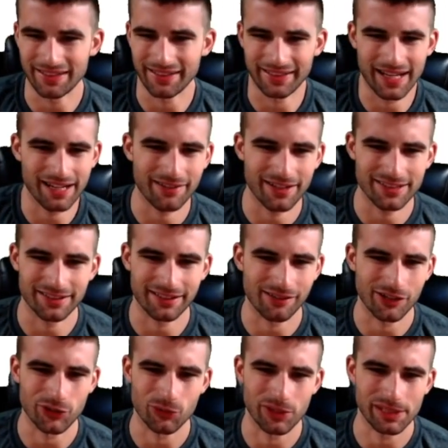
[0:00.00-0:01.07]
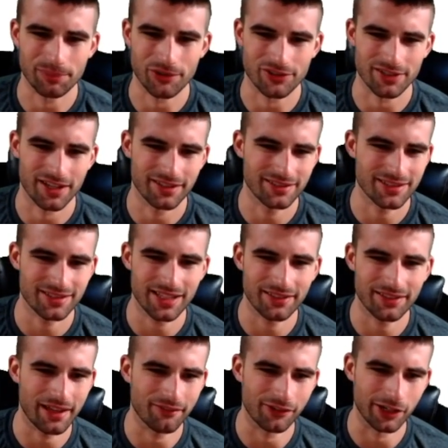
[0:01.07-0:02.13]
K rate's like around 20%. Just
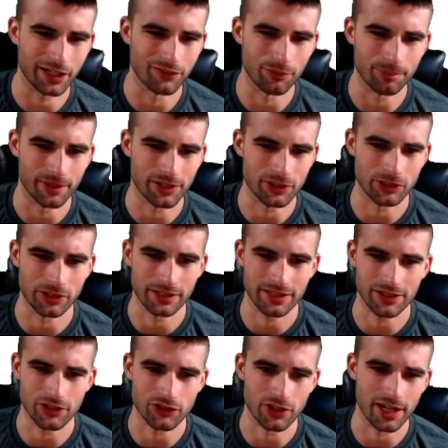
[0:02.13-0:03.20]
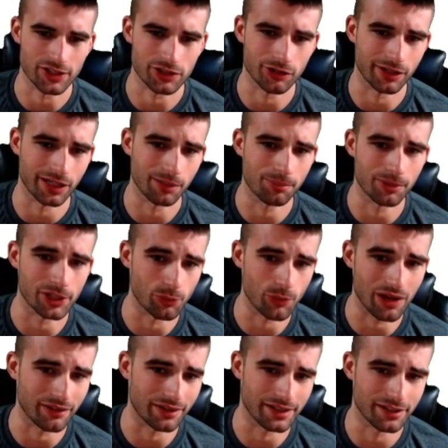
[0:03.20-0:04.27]
not that great of a pitcher, and I think the Giants do it out pretty
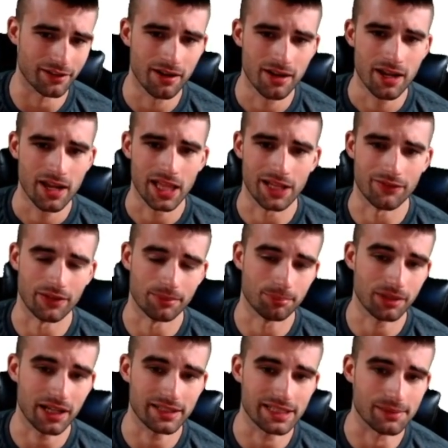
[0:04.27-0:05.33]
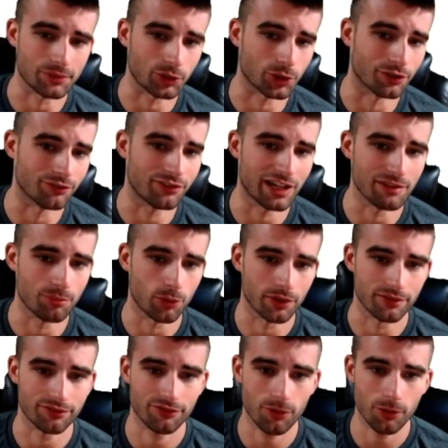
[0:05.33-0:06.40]
well here. They have an implied team total of
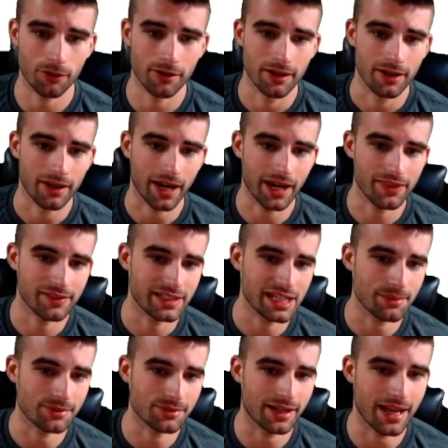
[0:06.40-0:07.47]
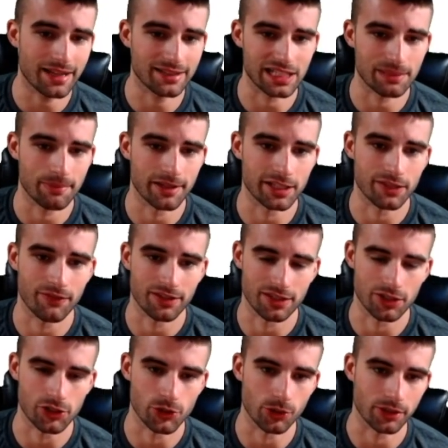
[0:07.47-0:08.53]
5.4, and the team's not as expensive as
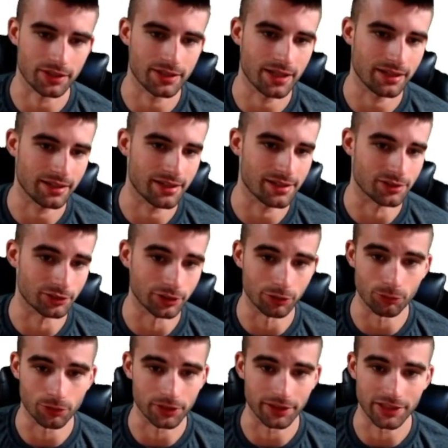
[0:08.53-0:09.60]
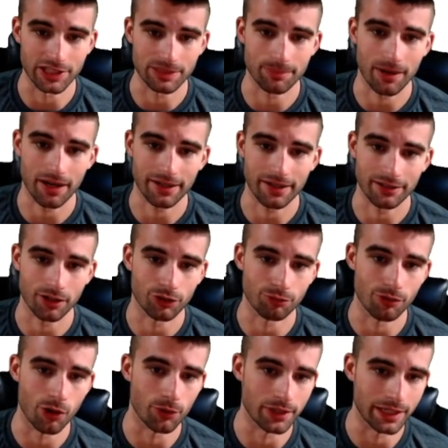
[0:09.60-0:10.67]
the New York Yankees, and they're in a really good spot here on the
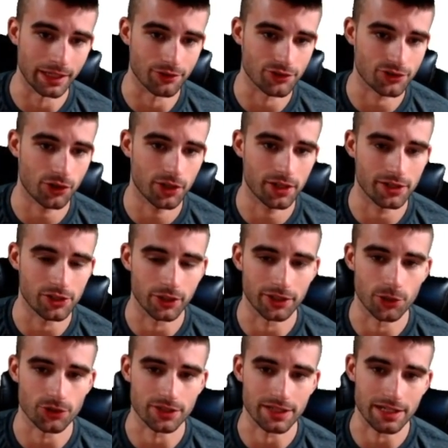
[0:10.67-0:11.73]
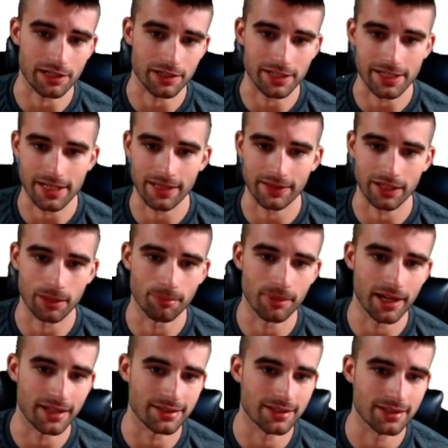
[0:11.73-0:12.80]
road in Arizona, and you get those guaranteed nothing at
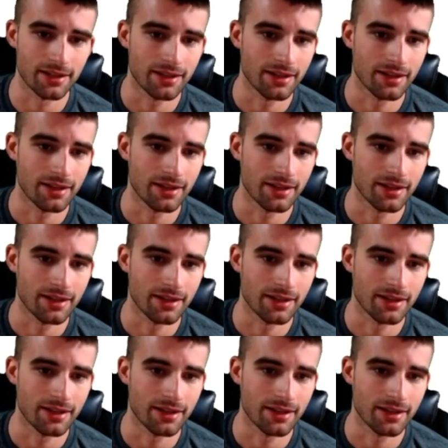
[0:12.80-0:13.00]
bats